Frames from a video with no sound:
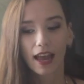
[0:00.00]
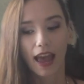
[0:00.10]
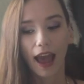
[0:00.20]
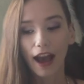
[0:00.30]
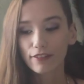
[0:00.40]

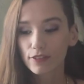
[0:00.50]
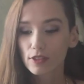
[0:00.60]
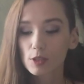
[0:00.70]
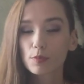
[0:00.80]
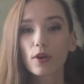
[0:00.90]
Half of
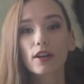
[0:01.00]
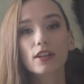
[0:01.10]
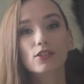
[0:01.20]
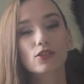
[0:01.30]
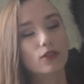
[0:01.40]
these
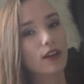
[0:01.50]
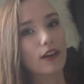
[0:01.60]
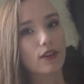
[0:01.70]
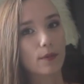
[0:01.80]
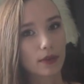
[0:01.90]
products don't
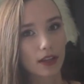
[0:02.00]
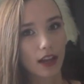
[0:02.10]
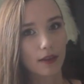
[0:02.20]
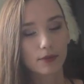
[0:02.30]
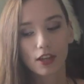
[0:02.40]
have company
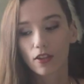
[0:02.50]
names.